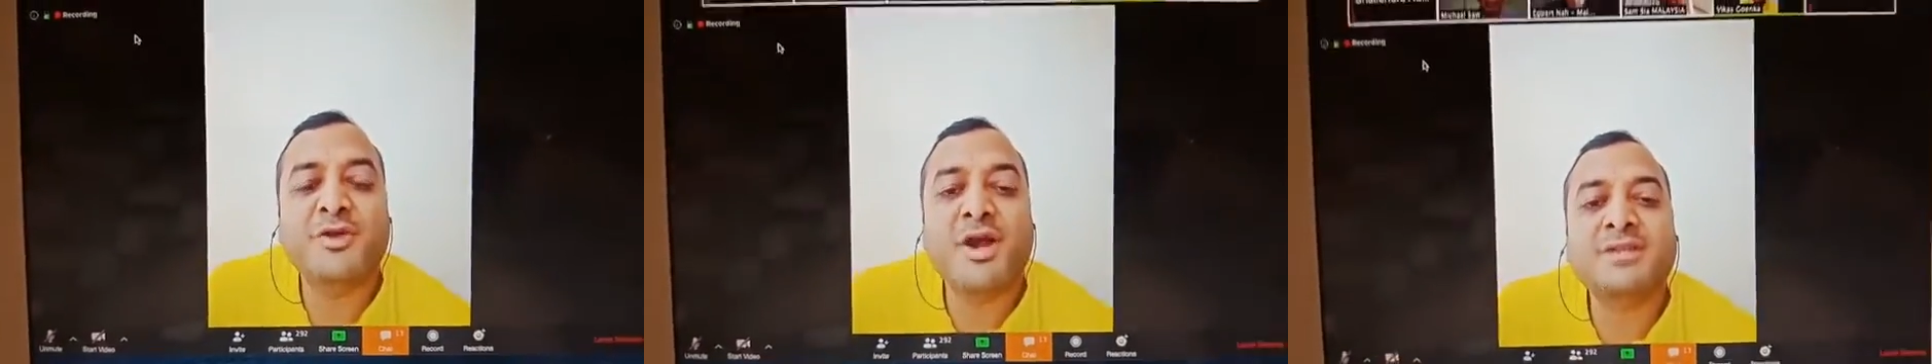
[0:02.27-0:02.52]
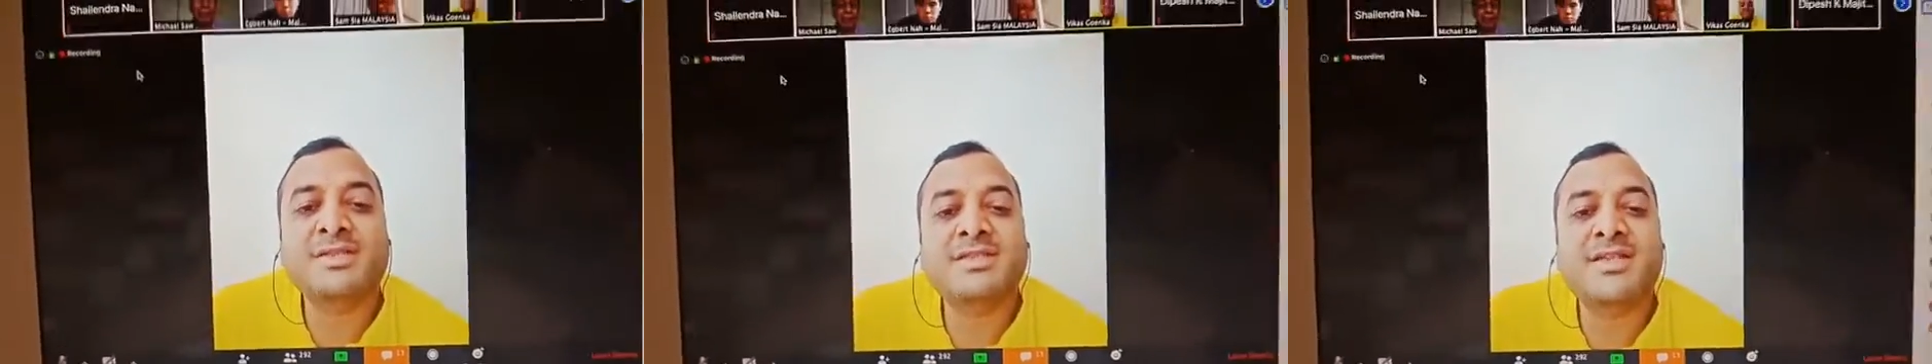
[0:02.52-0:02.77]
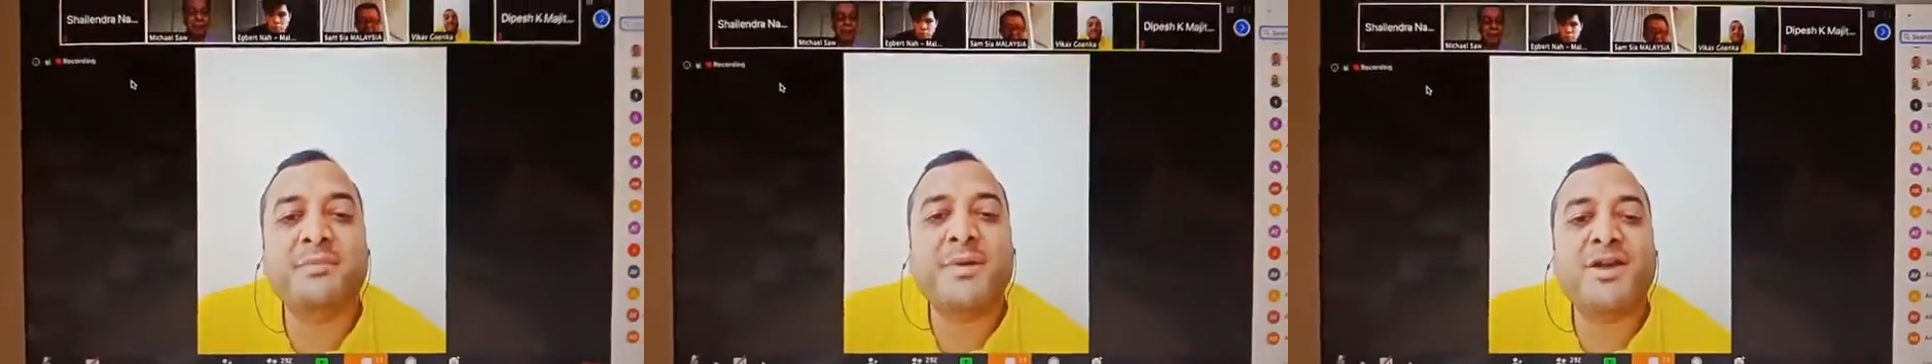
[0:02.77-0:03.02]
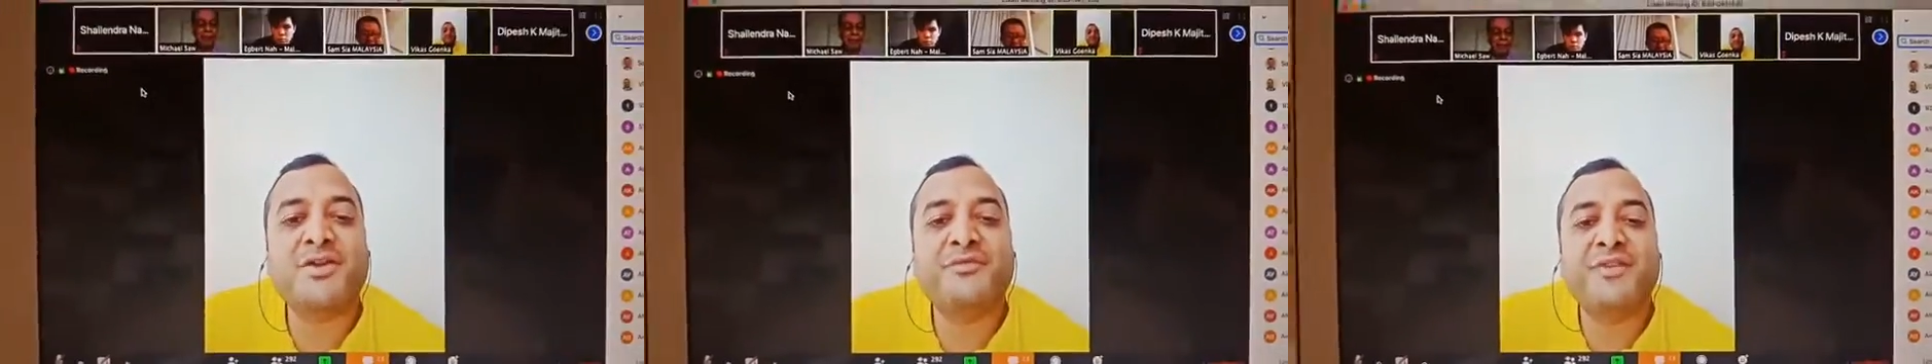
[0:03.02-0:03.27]

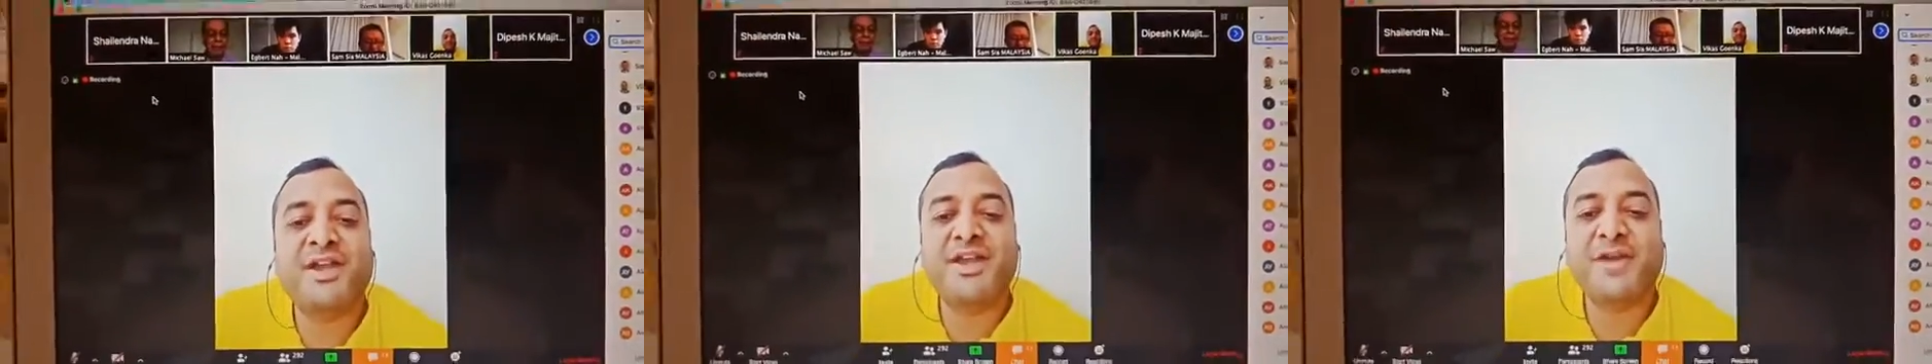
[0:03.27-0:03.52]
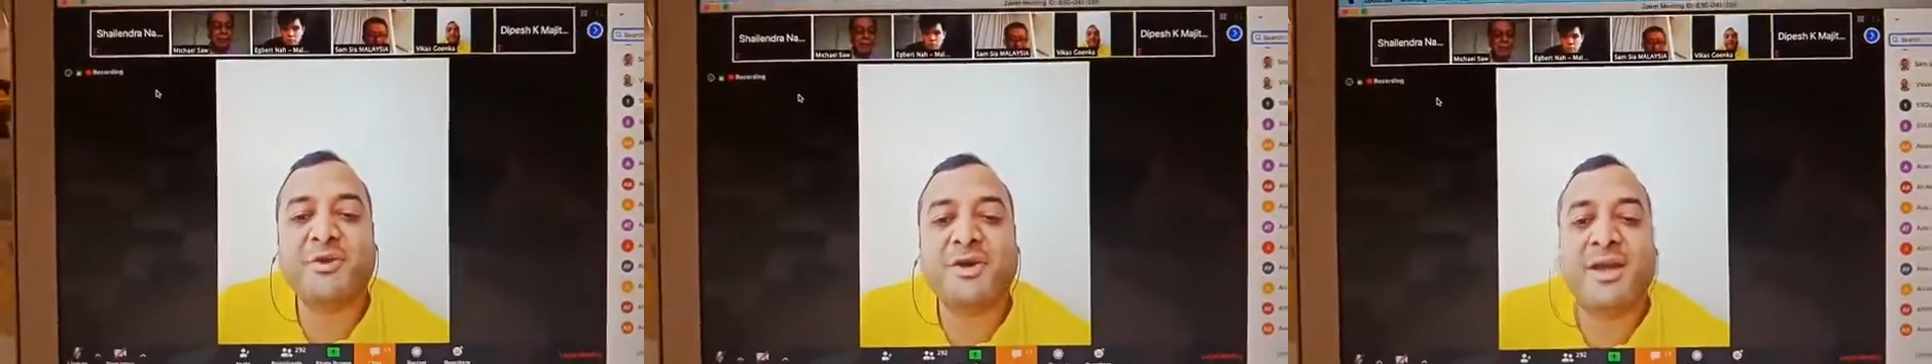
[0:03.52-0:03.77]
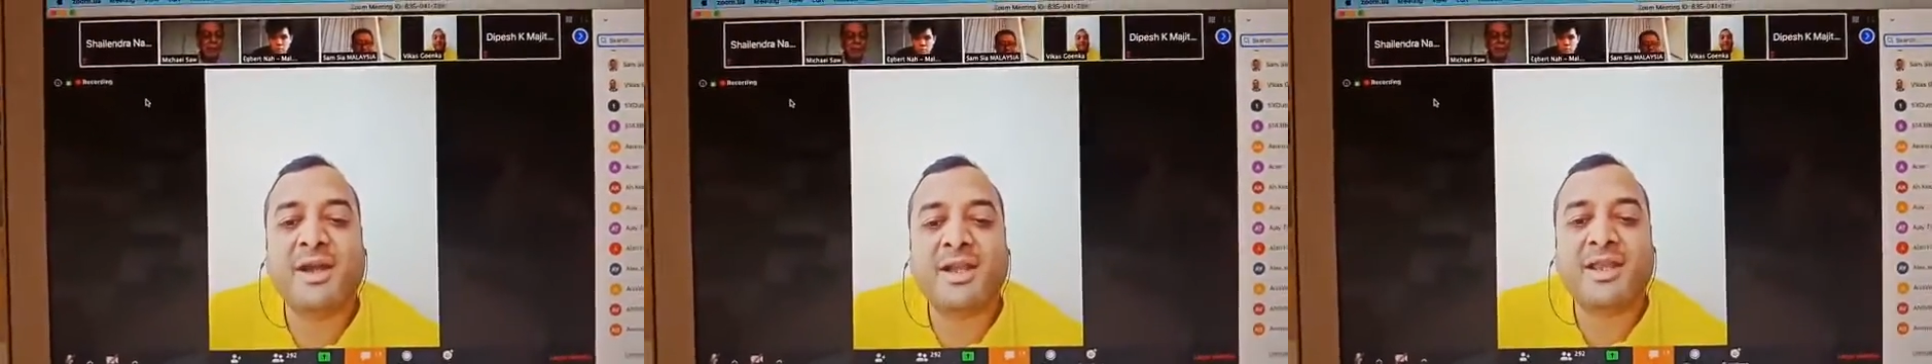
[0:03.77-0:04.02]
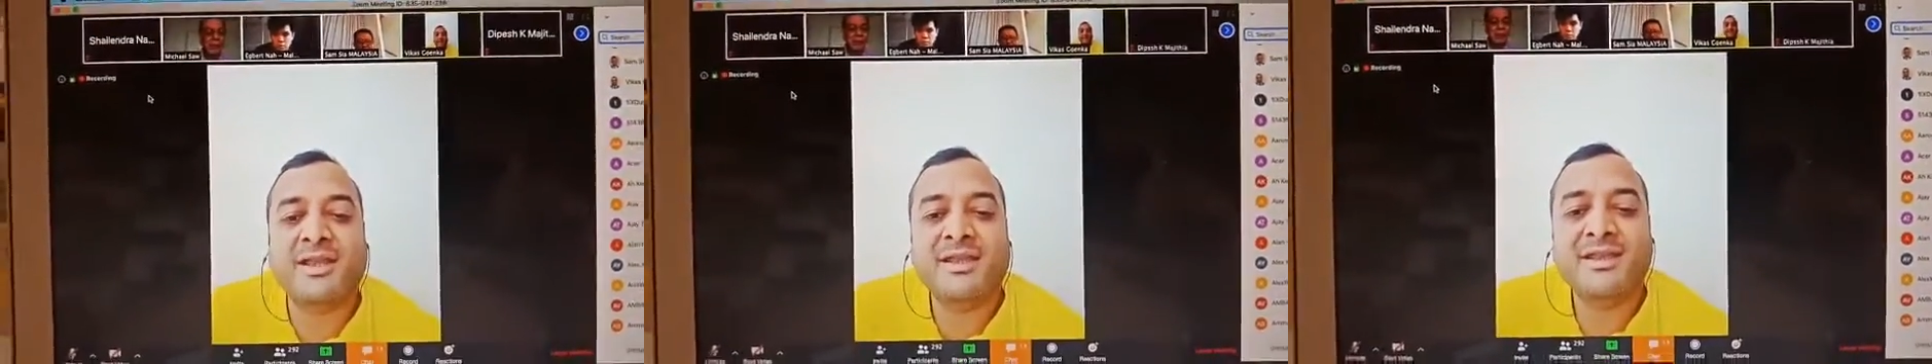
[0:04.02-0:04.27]
northeastern part of India,
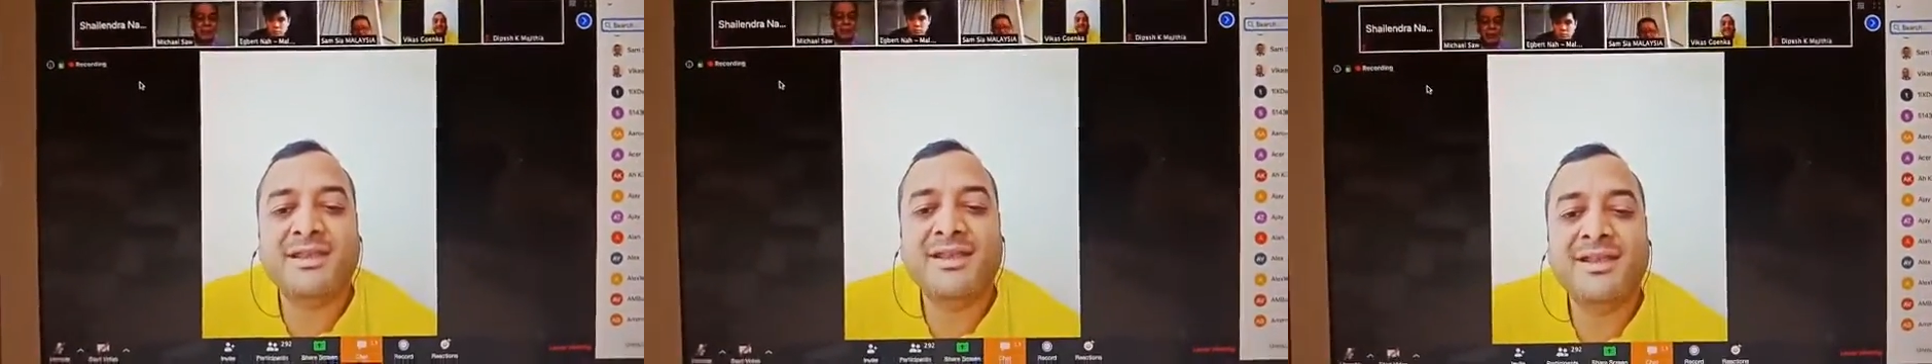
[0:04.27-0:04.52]
Guwahati.